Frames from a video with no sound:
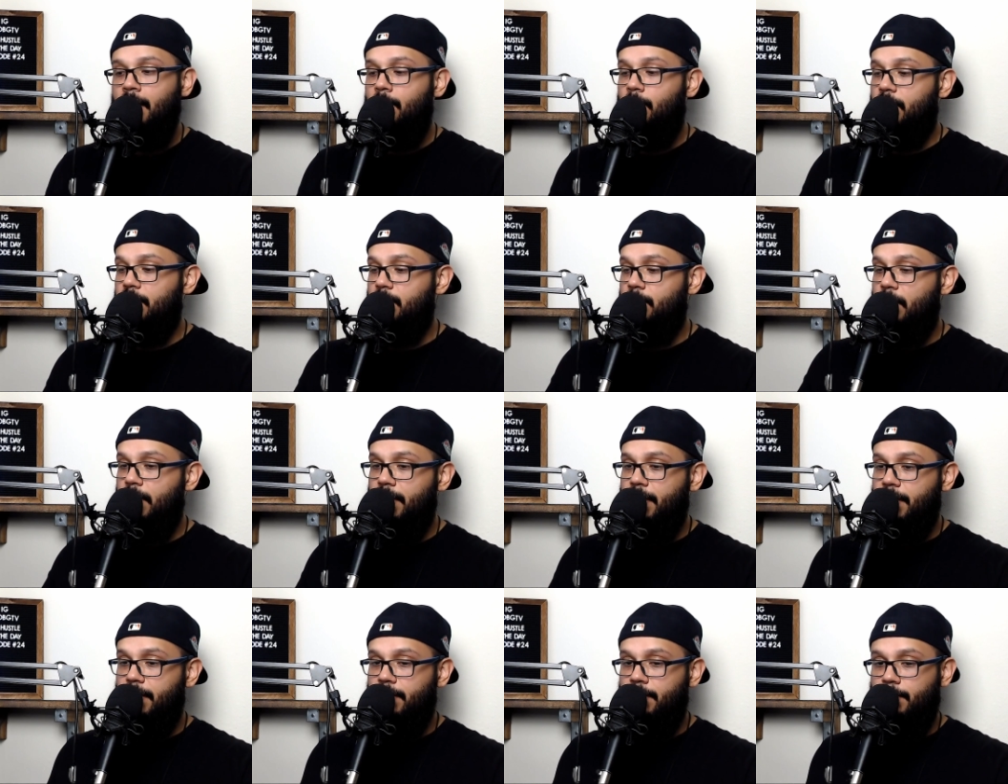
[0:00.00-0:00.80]
put some
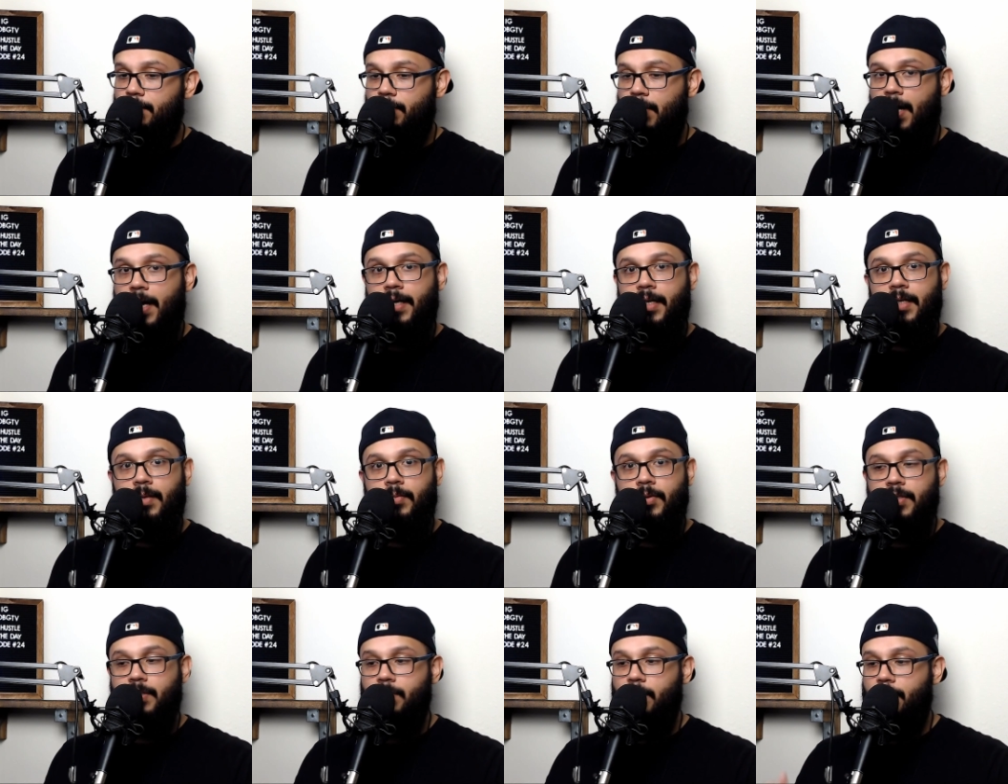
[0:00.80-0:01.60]
money in your pocket,
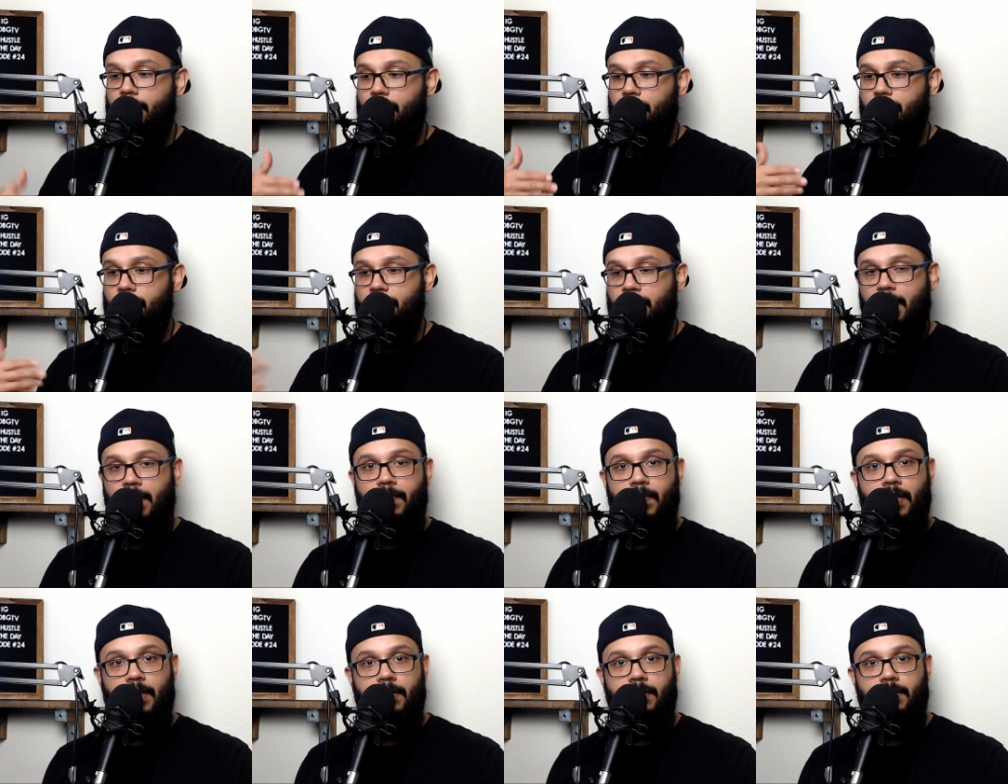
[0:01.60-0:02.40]
put some money in your
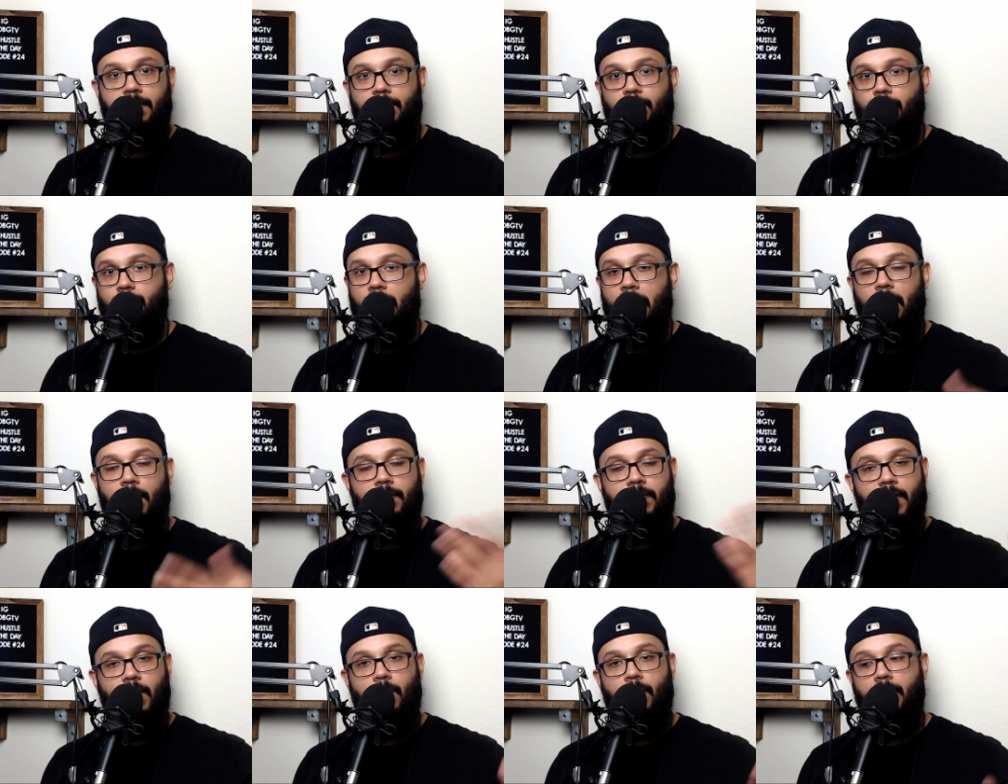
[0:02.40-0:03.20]
savings, pay off
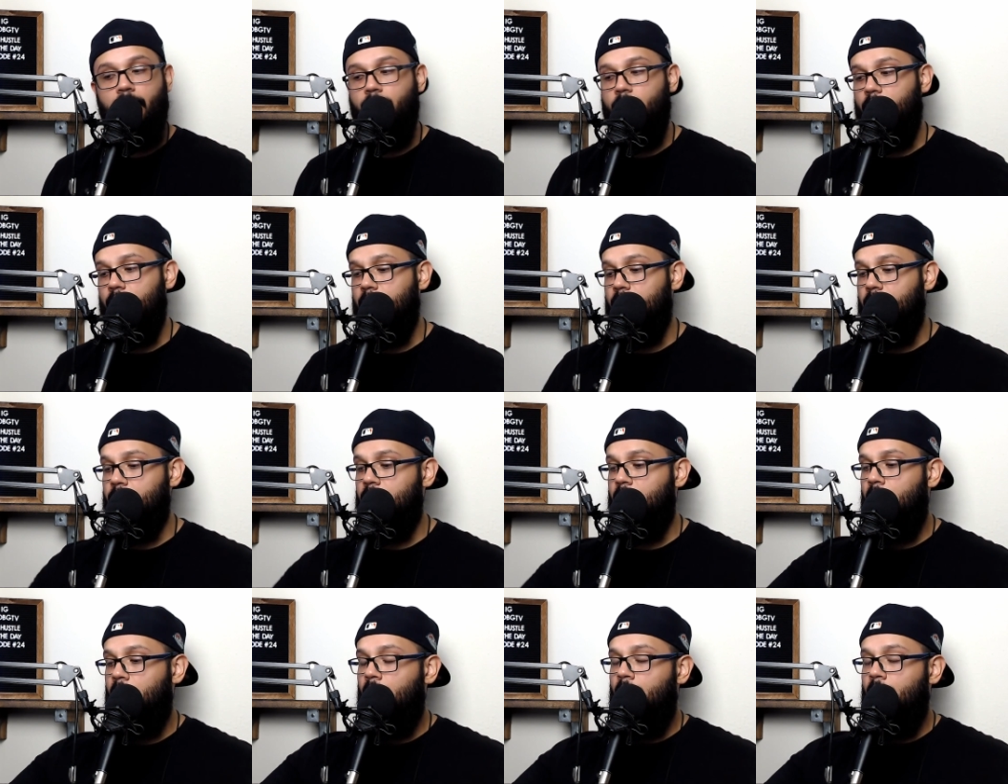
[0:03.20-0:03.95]
debt, whatever it is.